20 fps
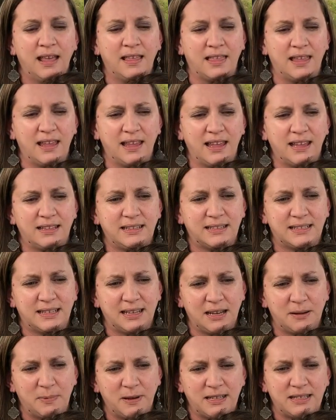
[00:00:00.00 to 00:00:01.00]
The
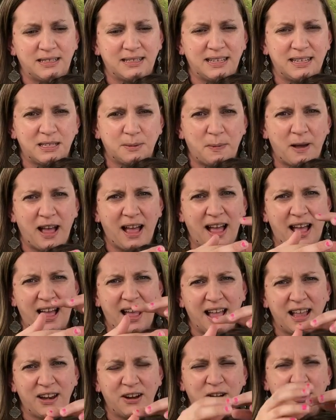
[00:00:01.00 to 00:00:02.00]
itsy bitsy
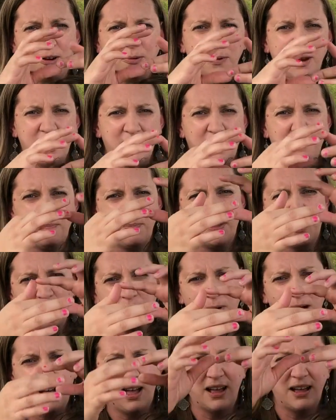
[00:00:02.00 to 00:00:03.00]
spider went up
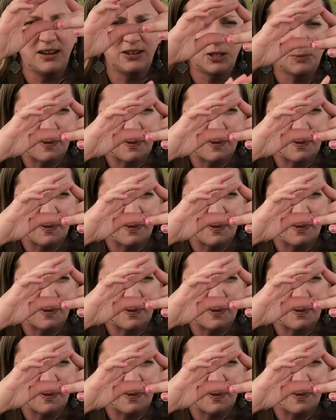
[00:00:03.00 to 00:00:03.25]
the water